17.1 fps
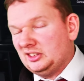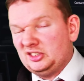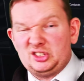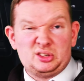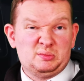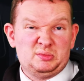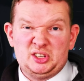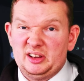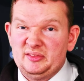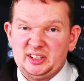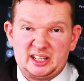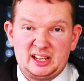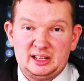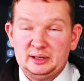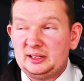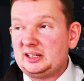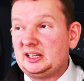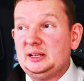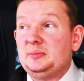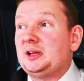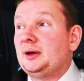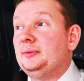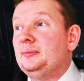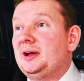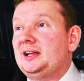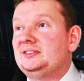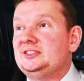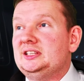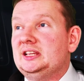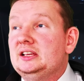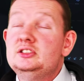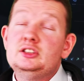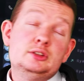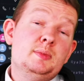Stops you having to keep coming back to
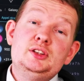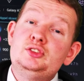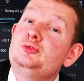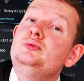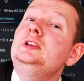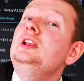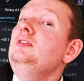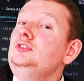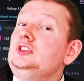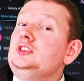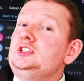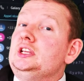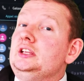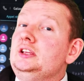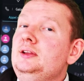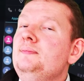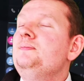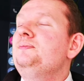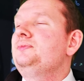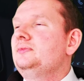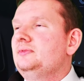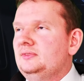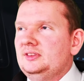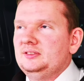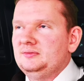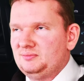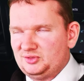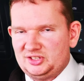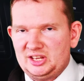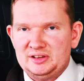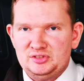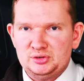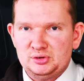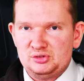see us. As much as we love to see you,
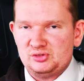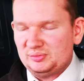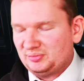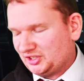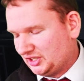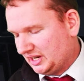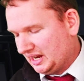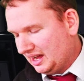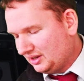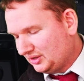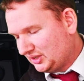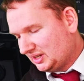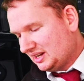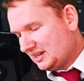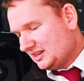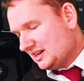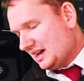saves you a trip to see us.